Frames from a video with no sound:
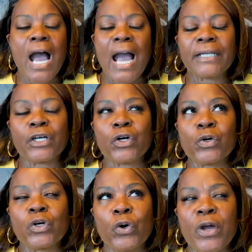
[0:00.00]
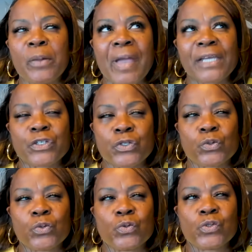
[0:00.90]
I know, going back
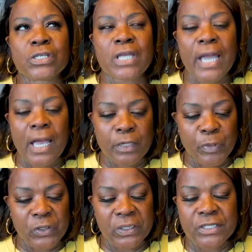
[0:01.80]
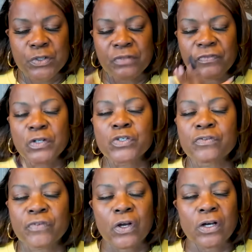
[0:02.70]
to the Halliburton injury, first
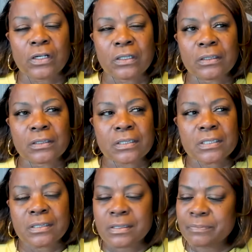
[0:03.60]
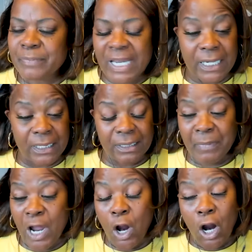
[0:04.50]
of all, just man,
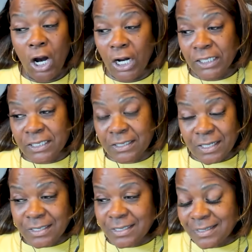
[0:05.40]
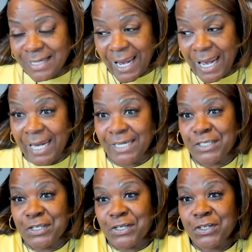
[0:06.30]
my heart
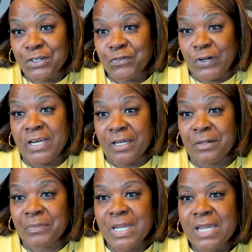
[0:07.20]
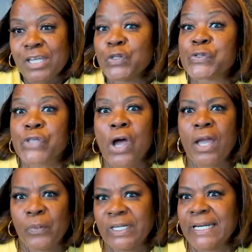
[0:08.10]
ached for him. You saw
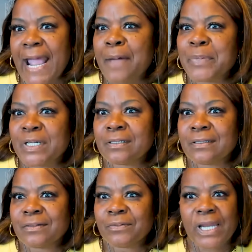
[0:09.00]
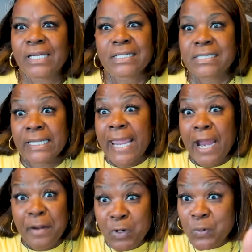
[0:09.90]
it when it happened, right? Because the
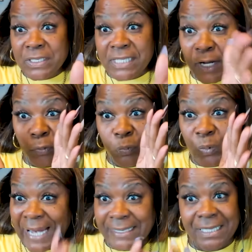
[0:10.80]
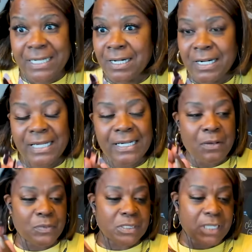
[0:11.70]
camera was like right there, and I
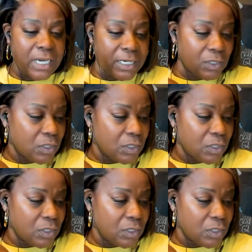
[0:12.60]
was like,